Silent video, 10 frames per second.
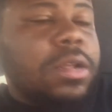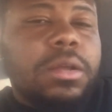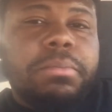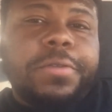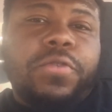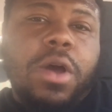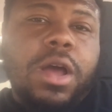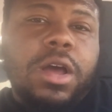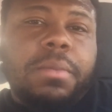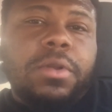before I
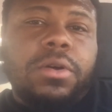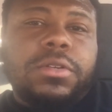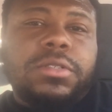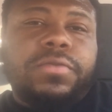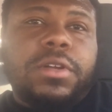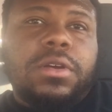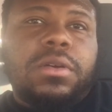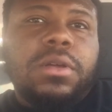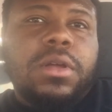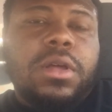upload this video,
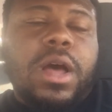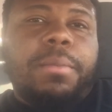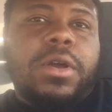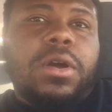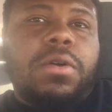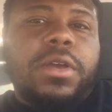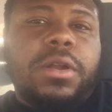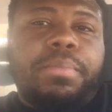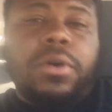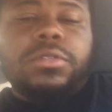I'm gonna go ahead
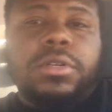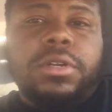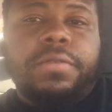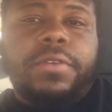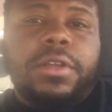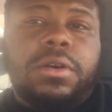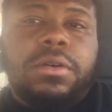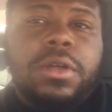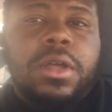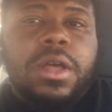and post it in the video.
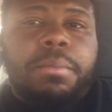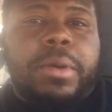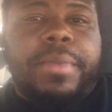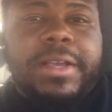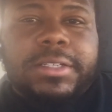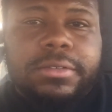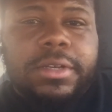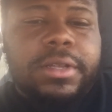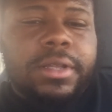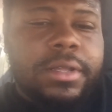But
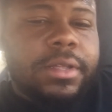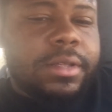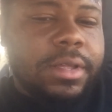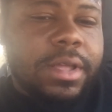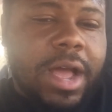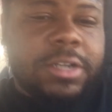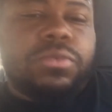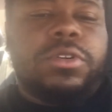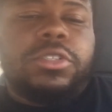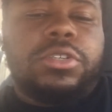basically, I just
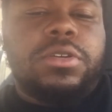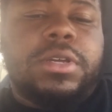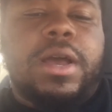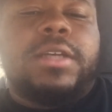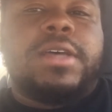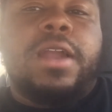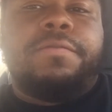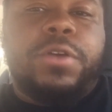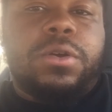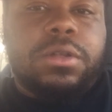wanted to show you guys how the
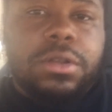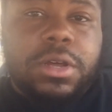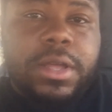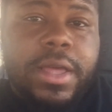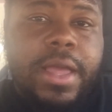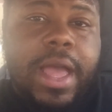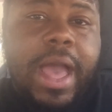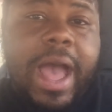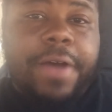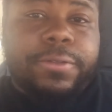vehicle looked
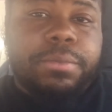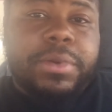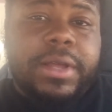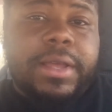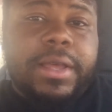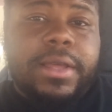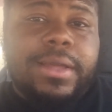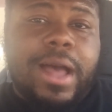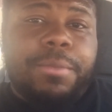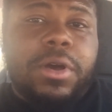after being hit.
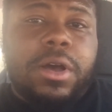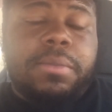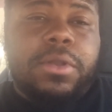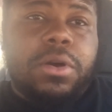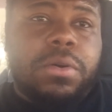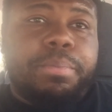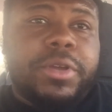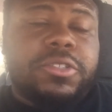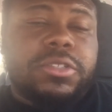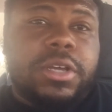I'm gonna upload
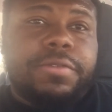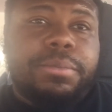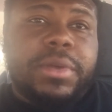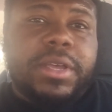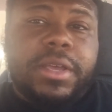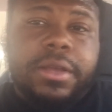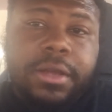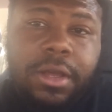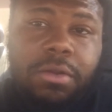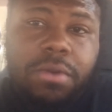pictures of it being hit
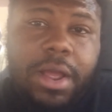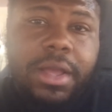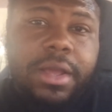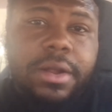right here,